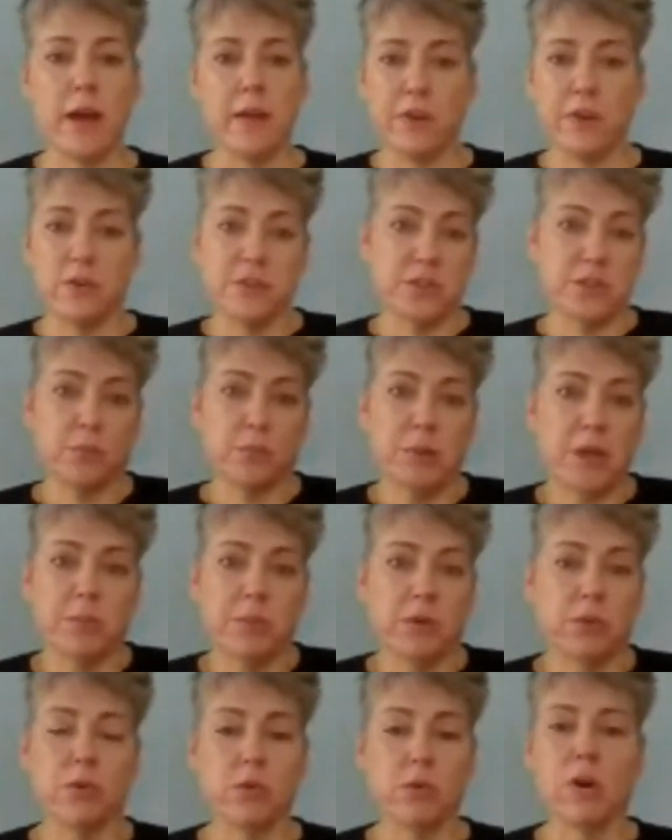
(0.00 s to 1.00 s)
And there are still
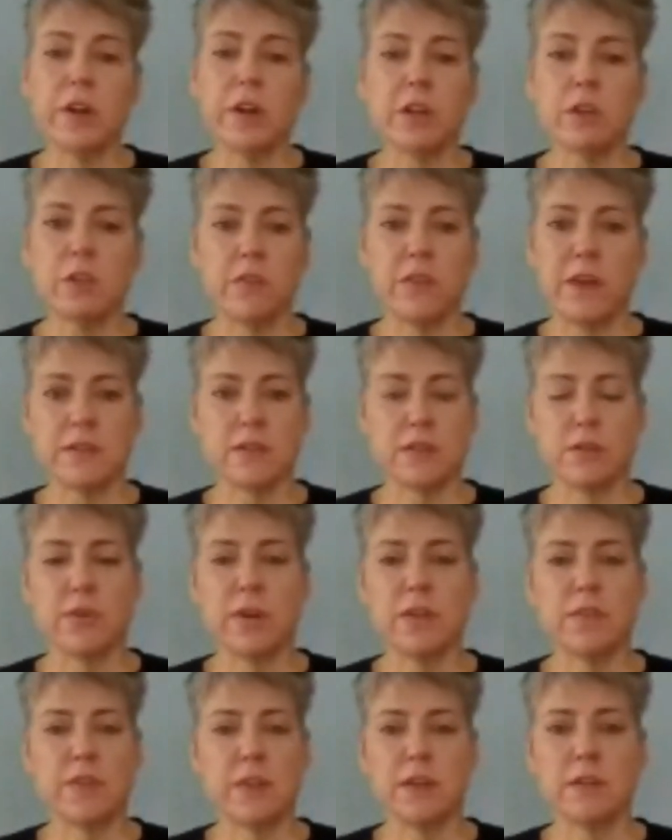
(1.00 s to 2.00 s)
people who argue that that's
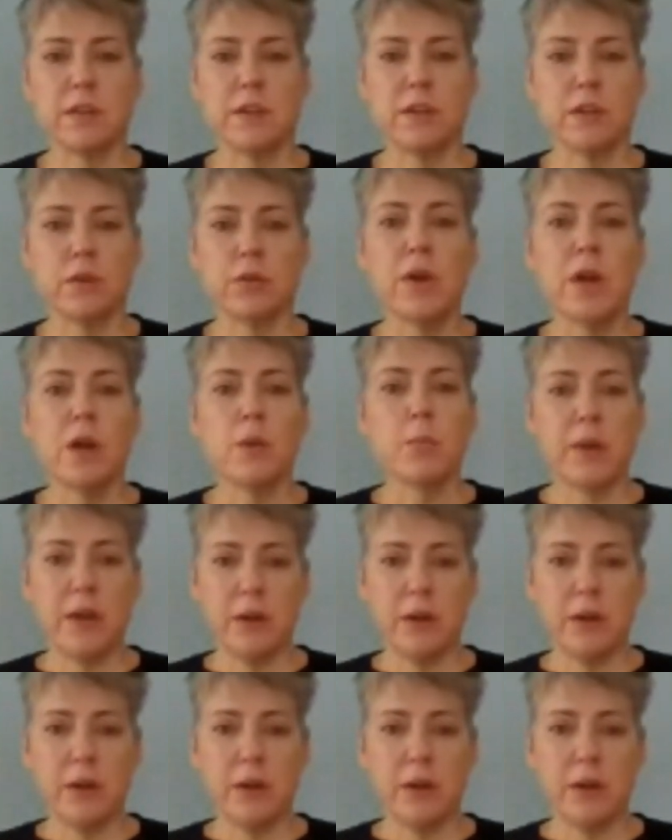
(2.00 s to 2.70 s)
the right thing to do.